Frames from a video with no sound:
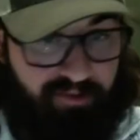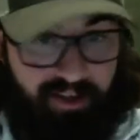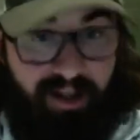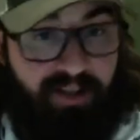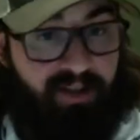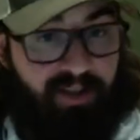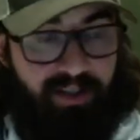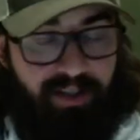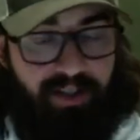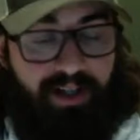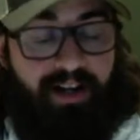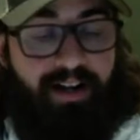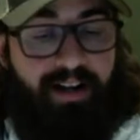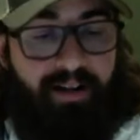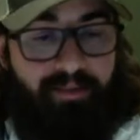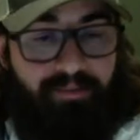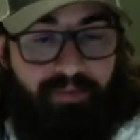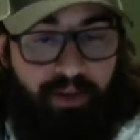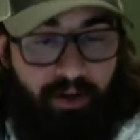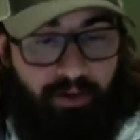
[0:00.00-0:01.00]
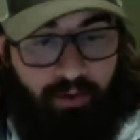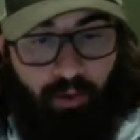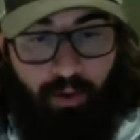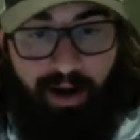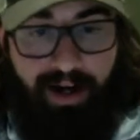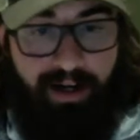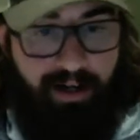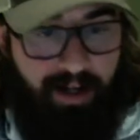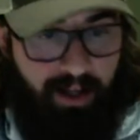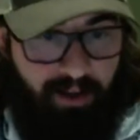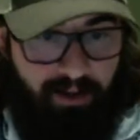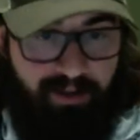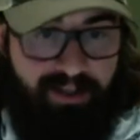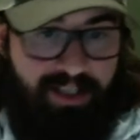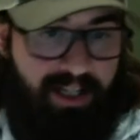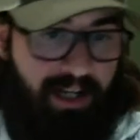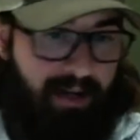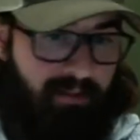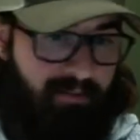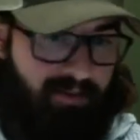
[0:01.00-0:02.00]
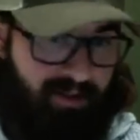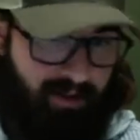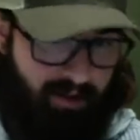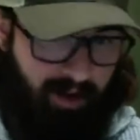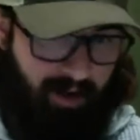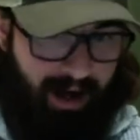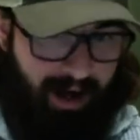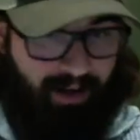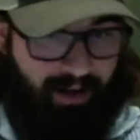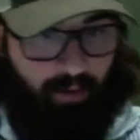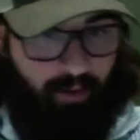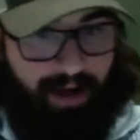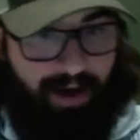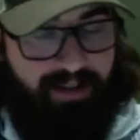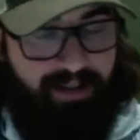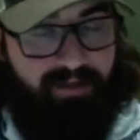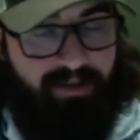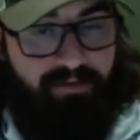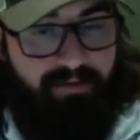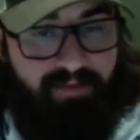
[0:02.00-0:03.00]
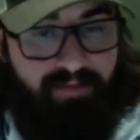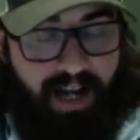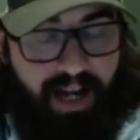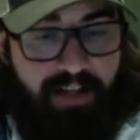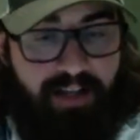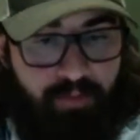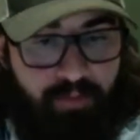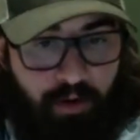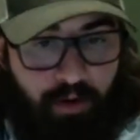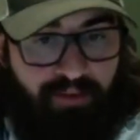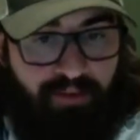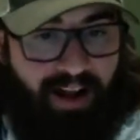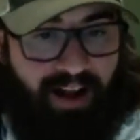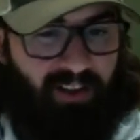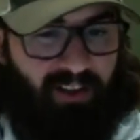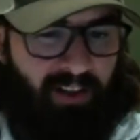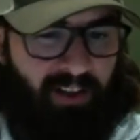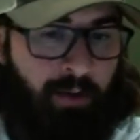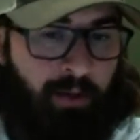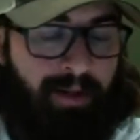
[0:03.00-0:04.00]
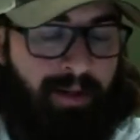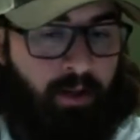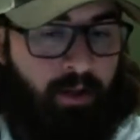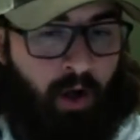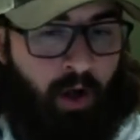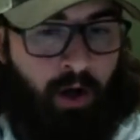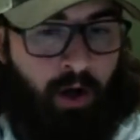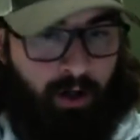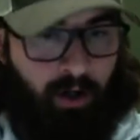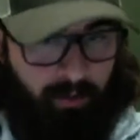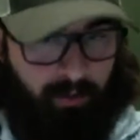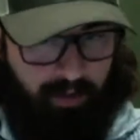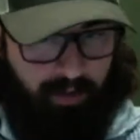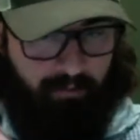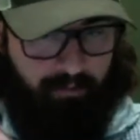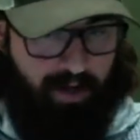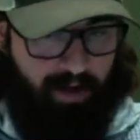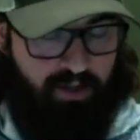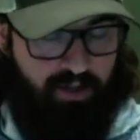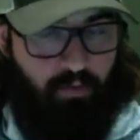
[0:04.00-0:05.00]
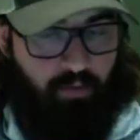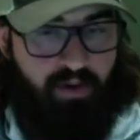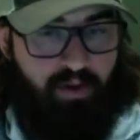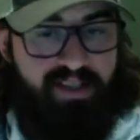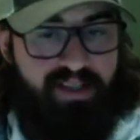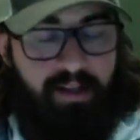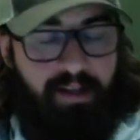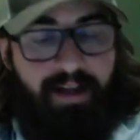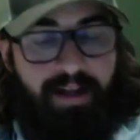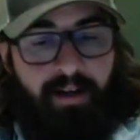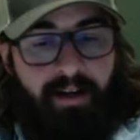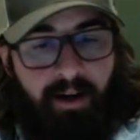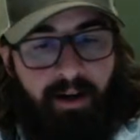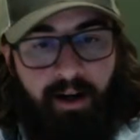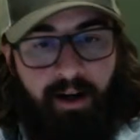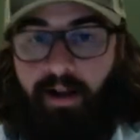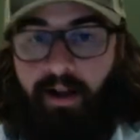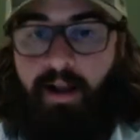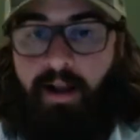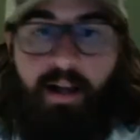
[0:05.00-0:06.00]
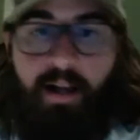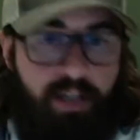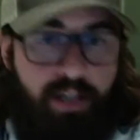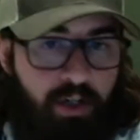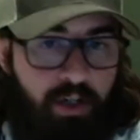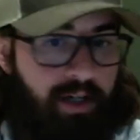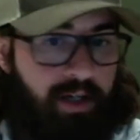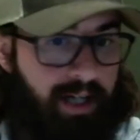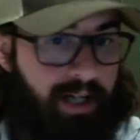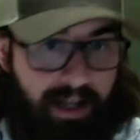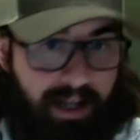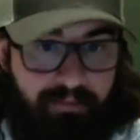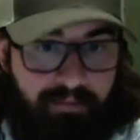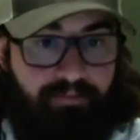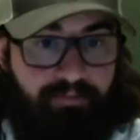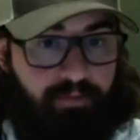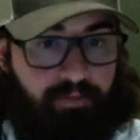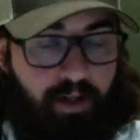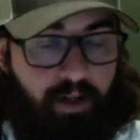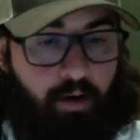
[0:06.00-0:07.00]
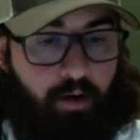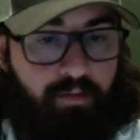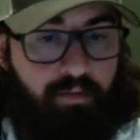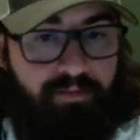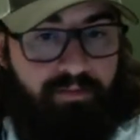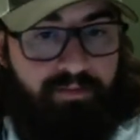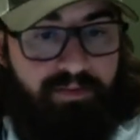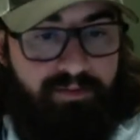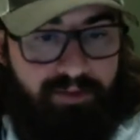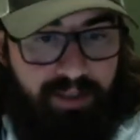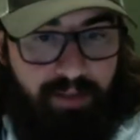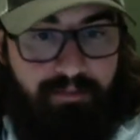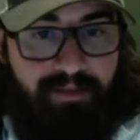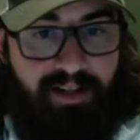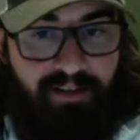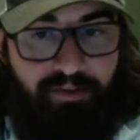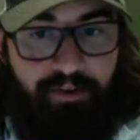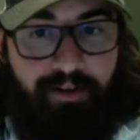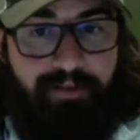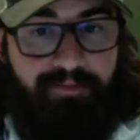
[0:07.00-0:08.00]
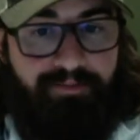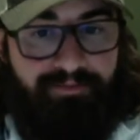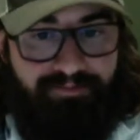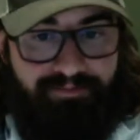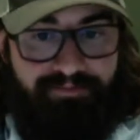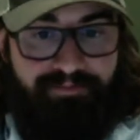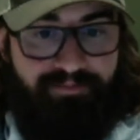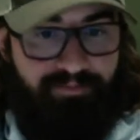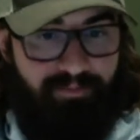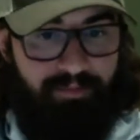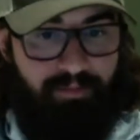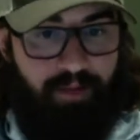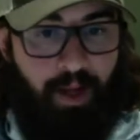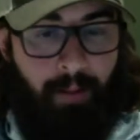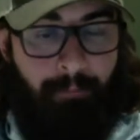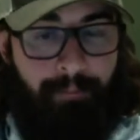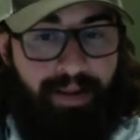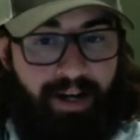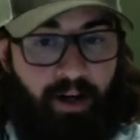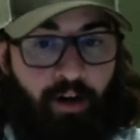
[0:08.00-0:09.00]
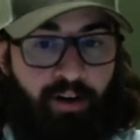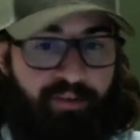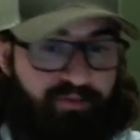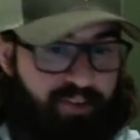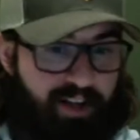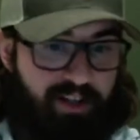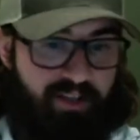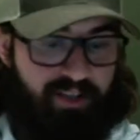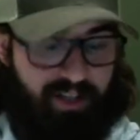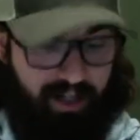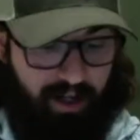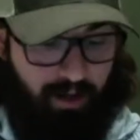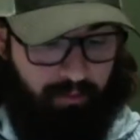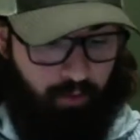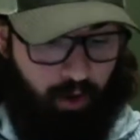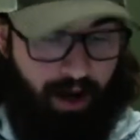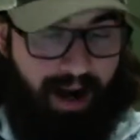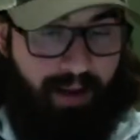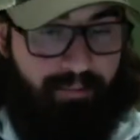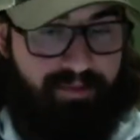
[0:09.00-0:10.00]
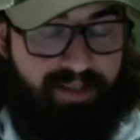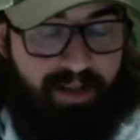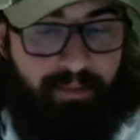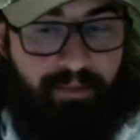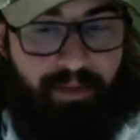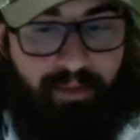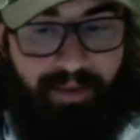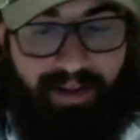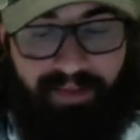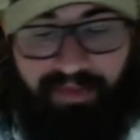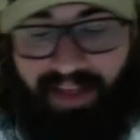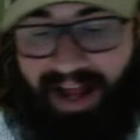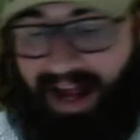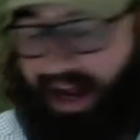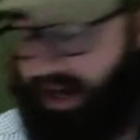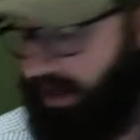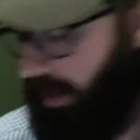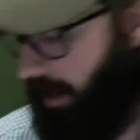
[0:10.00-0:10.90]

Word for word: fish. Um, they're the right color schemes, they're kind of the right size profile, a little bit longer, but much more slender you can get you know some different bigger fish to come grab something like that.